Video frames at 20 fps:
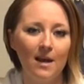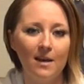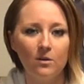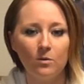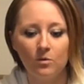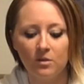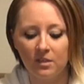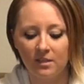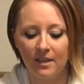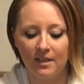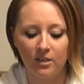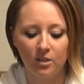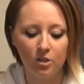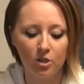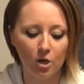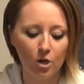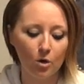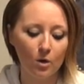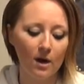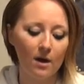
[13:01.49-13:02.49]
I don't want to like
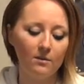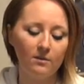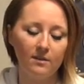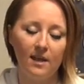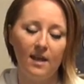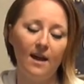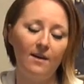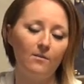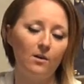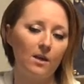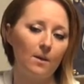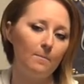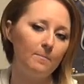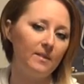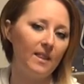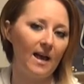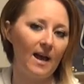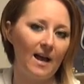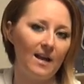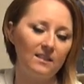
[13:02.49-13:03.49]
go out and have like a
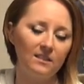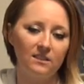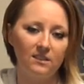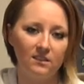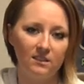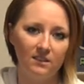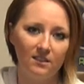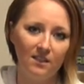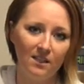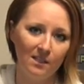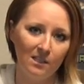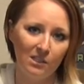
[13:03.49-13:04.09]
blast and